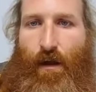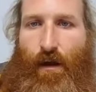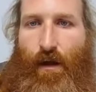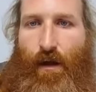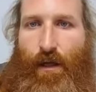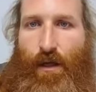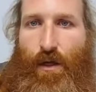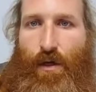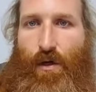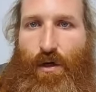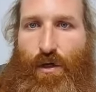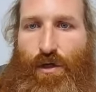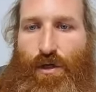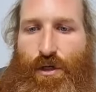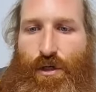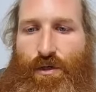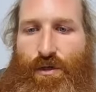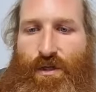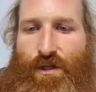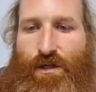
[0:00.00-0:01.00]
You can
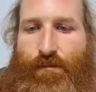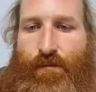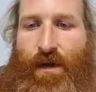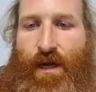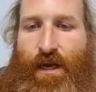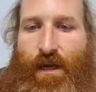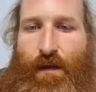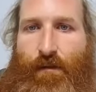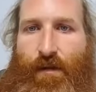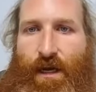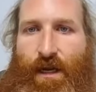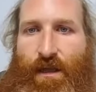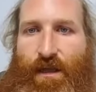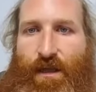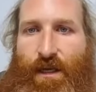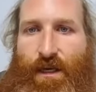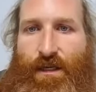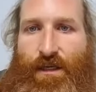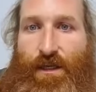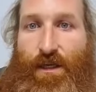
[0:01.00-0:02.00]
choose, there's many, many
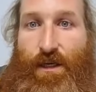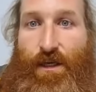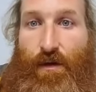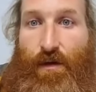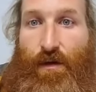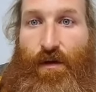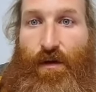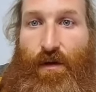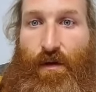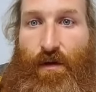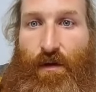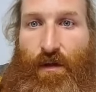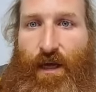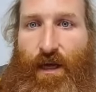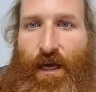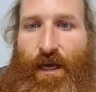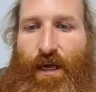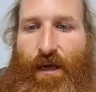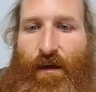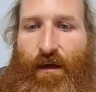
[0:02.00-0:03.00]
things that you can do
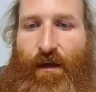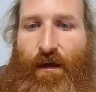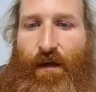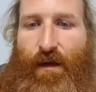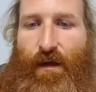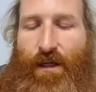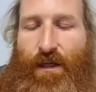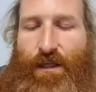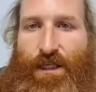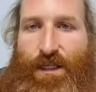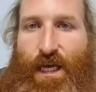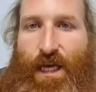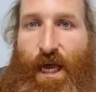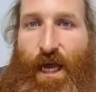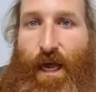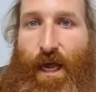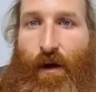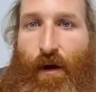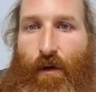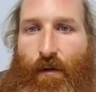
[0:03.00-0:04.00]
there to
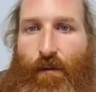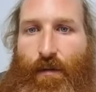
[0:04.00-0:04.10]
help.